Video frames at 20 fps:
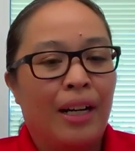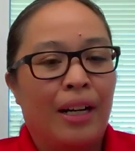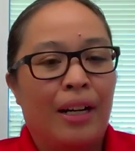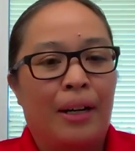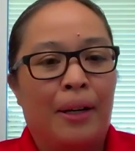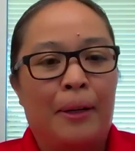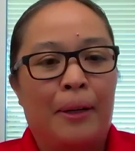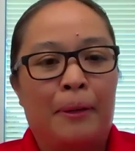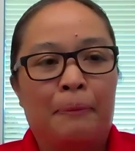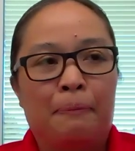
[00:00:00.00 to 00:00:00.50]

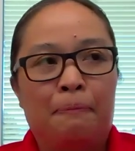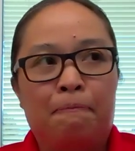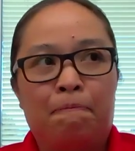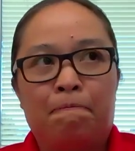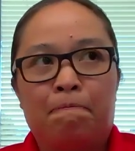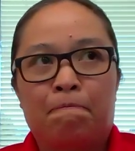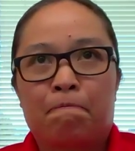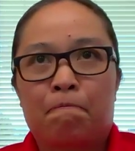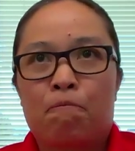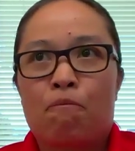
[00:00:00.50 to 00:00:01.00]

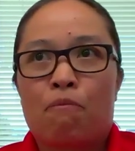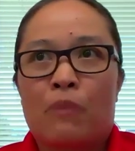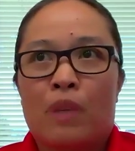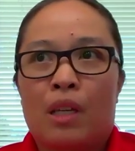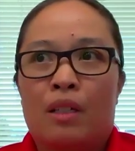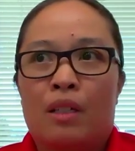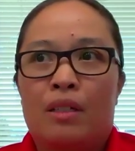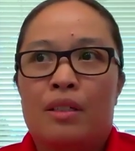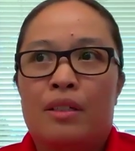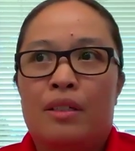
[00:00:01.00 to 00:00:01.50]
Um,
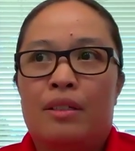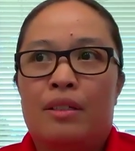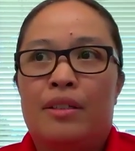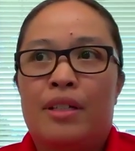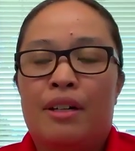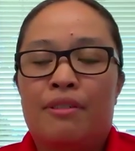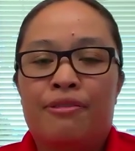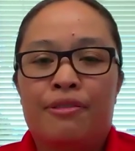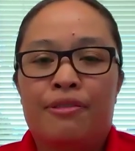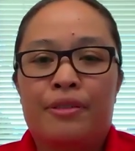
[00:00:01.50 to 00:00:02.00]

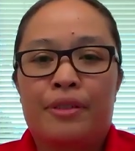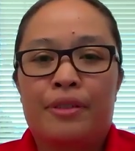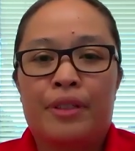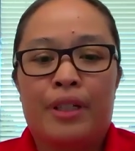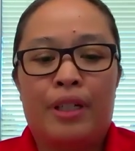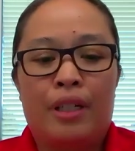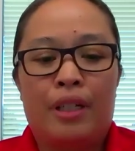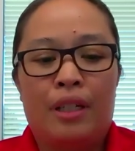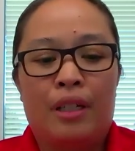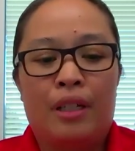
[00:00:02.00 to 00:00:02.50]

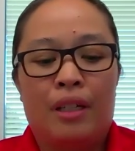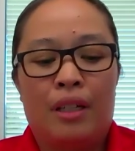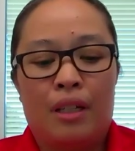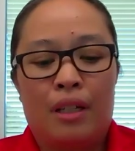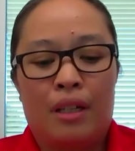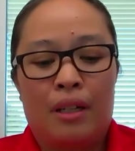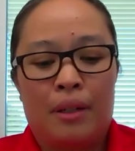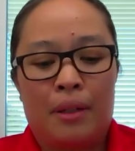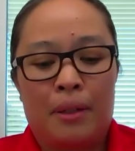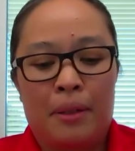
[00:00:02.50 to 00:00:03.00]
definitely
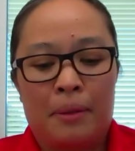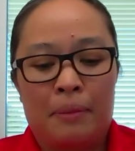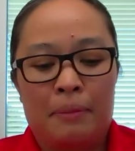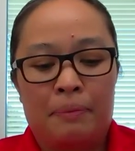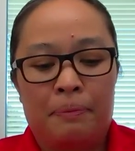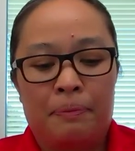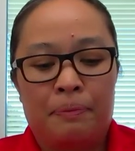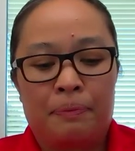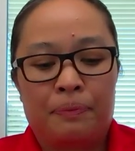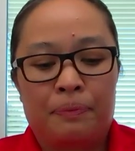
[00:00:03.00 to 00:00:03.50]

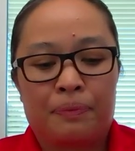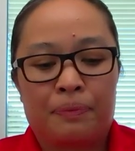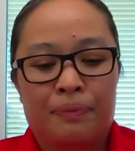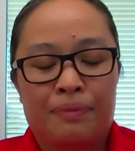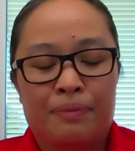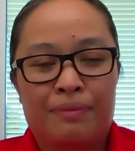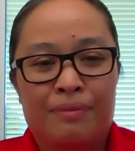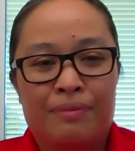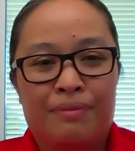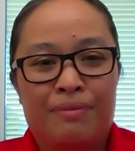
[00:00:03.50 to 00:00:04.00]
um,
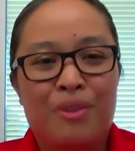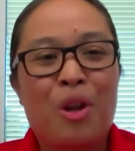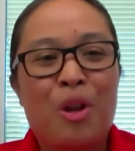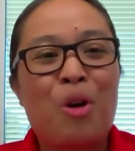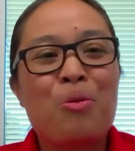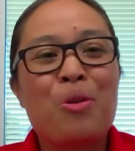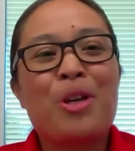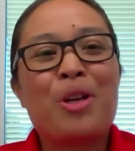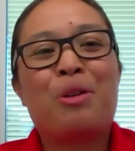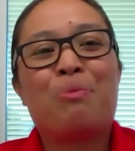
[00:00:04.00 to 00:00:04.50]

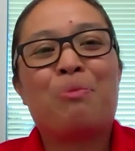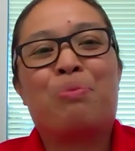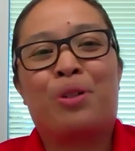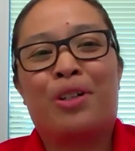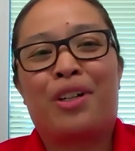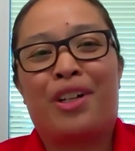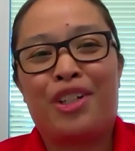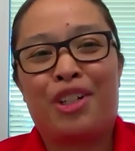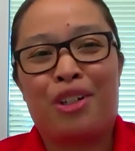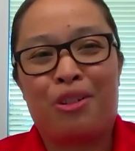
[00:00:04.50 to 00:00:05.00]
know what you
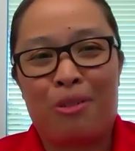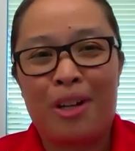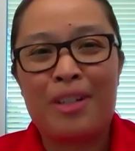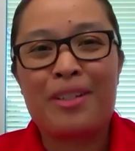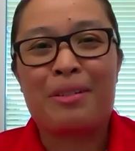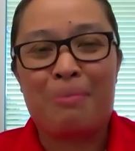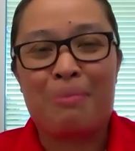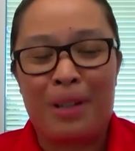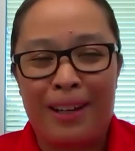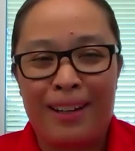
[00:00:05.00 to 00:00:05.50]
put on your
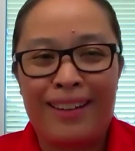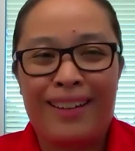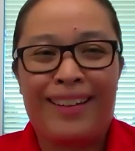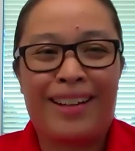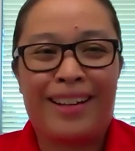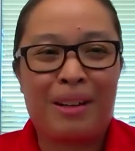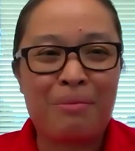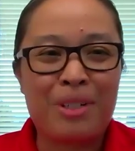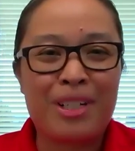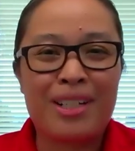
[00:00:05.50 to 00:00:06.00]
resume.
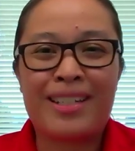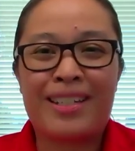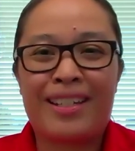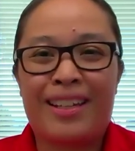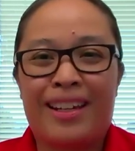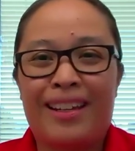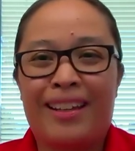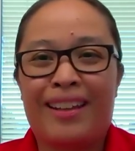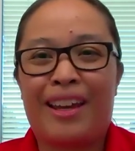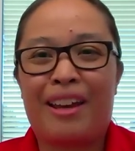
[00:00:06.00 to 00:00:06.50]
And I'm just
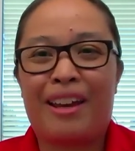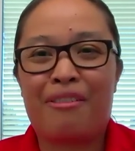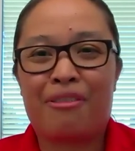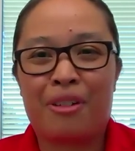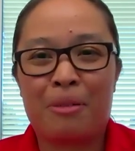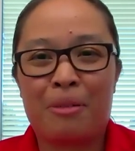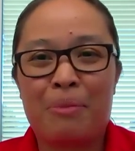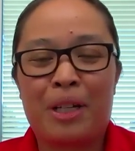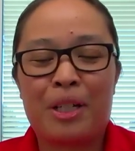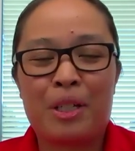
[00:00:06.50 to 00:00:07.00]
saying that
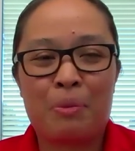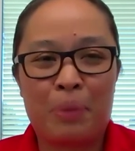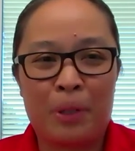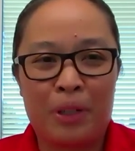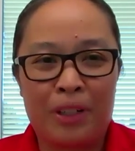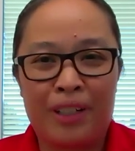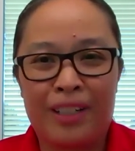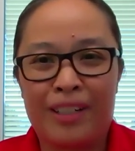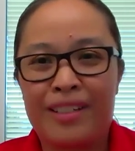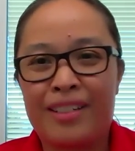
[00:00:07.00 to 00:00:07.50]
from
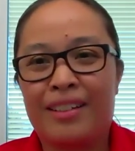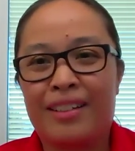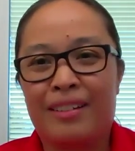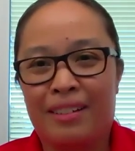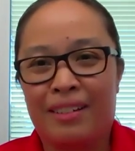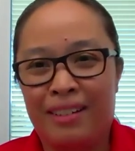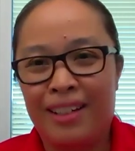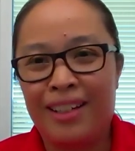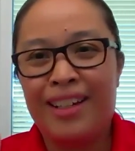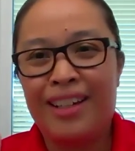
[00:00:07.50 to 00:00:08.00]
experience.
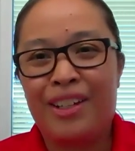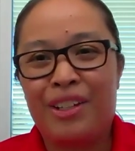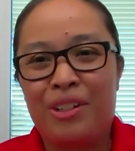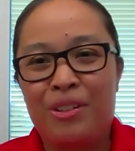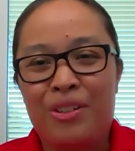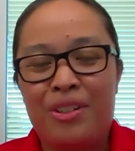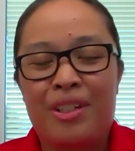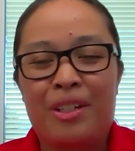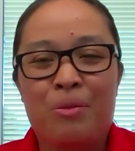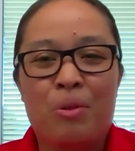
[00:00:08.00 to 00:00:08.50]
And
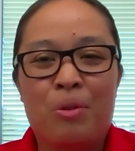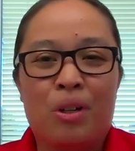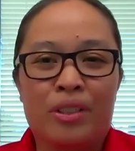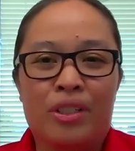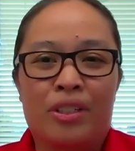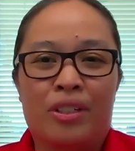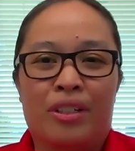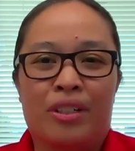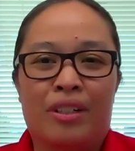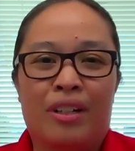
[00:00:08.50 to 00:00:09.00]
you see
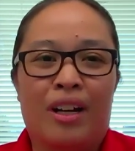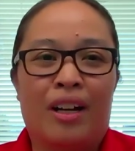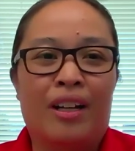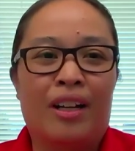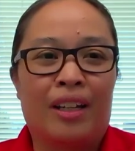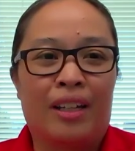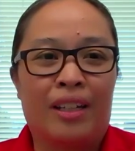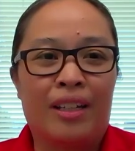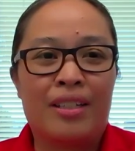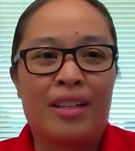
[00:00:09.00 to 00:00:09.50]
Walter
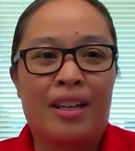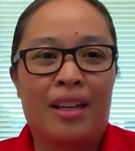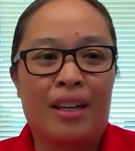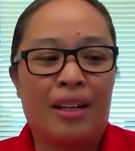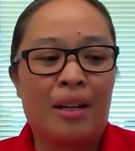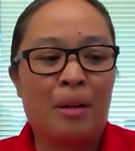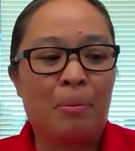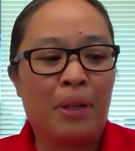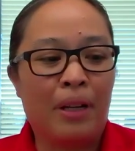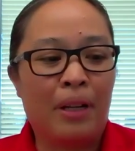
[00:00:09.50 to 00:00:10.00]
nodding his
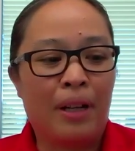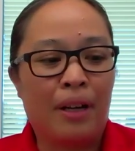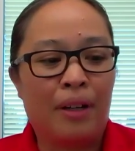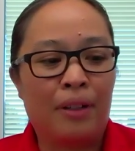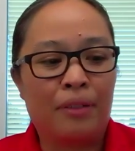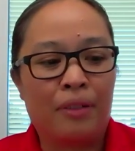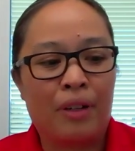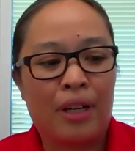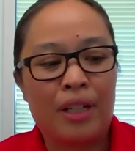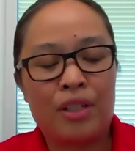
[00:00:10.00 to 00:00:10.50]
head up and
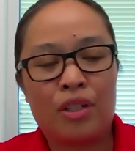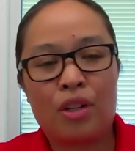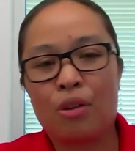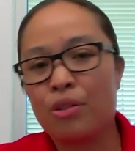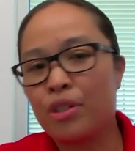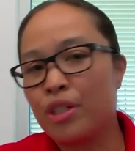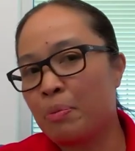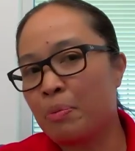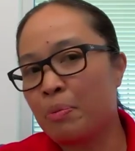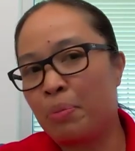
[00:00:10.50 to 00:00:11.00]
down, right?
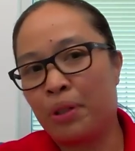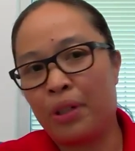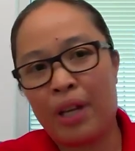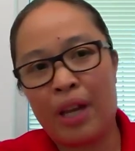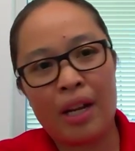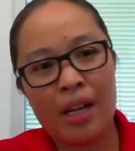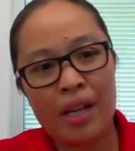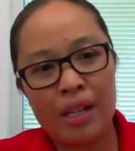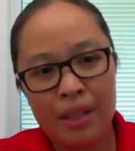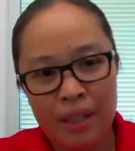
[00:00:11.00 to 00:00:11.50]
Don't just put
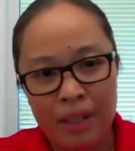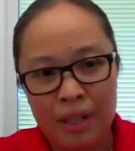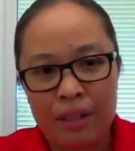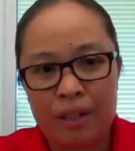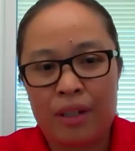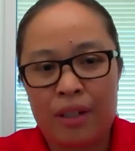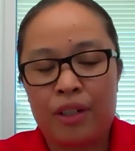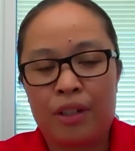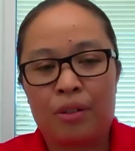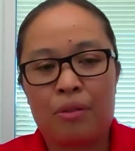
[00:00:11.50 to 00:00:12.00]
anything
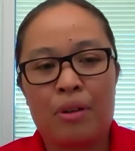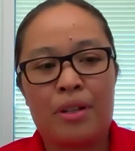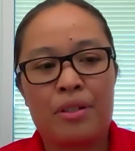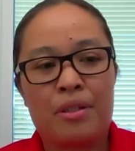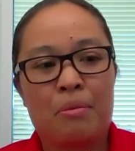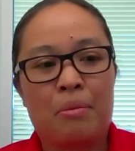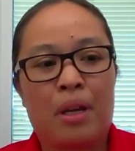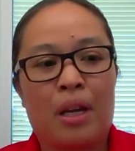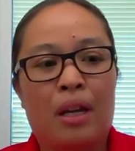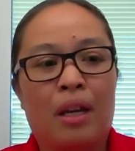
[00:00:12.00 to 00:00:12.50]
on your
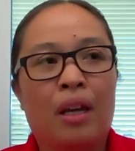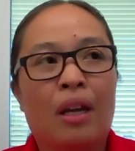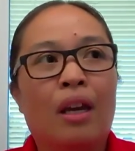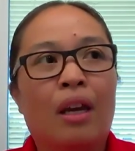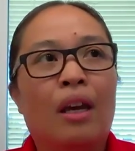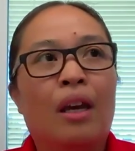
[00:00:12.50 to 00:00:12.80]
resume.